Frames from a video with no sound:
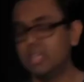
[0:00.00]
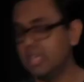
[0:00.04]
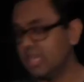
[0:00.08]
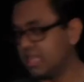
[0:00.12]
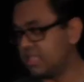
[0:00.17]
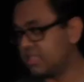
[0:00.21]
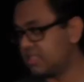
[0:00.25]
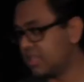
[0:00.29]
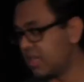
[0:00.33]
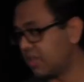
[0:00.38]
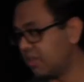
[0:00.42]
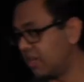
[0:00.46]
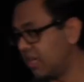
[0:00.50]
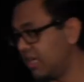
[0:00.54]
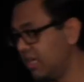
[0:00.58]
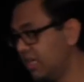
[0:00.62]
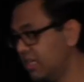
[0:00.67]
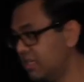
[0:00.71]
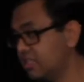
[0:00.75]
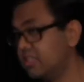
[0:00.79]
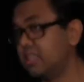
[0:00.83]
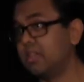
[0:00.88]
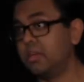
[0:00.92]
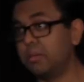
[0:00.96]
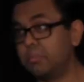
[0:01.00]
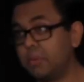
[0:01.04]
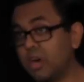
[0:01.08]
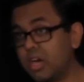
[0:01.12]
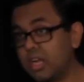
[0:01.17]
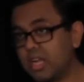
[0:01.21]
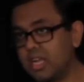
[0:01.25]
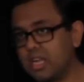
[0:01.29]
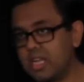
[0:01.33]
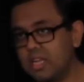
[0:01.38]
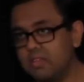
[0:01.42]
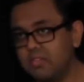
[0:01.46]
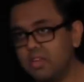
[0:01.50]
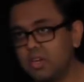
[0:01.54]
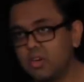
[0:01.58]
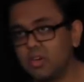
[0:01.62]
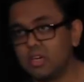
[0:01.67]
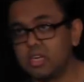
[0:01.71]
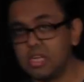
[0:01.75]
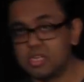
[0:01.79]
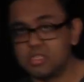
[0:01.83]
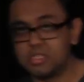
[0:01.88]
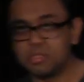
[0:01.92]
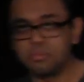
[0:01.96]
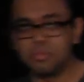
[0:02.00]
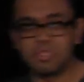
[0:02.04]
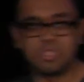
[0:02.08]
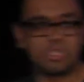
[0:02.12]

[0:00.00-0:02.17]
et cetera, single market even, or customer